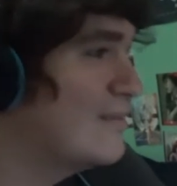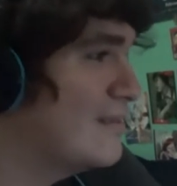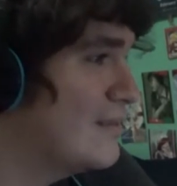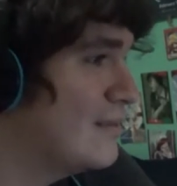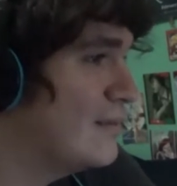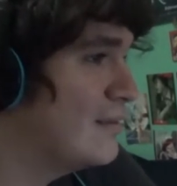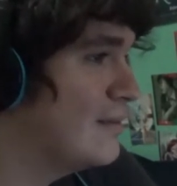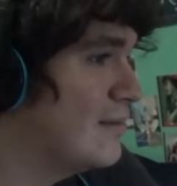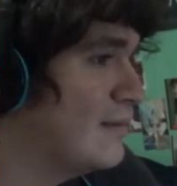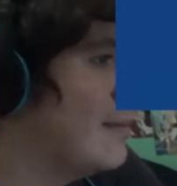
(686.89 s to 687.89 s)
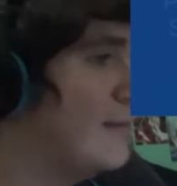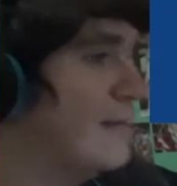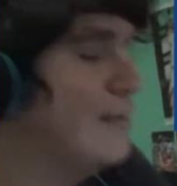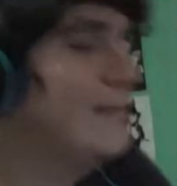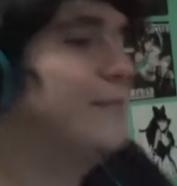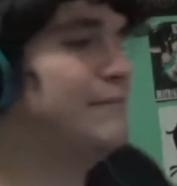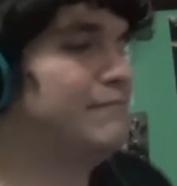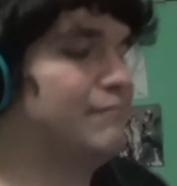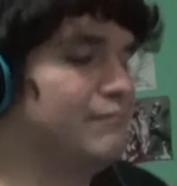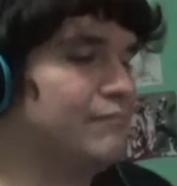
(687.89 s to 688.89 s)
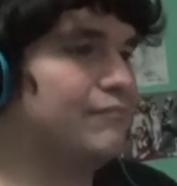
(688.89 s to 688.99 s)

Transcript: (silence)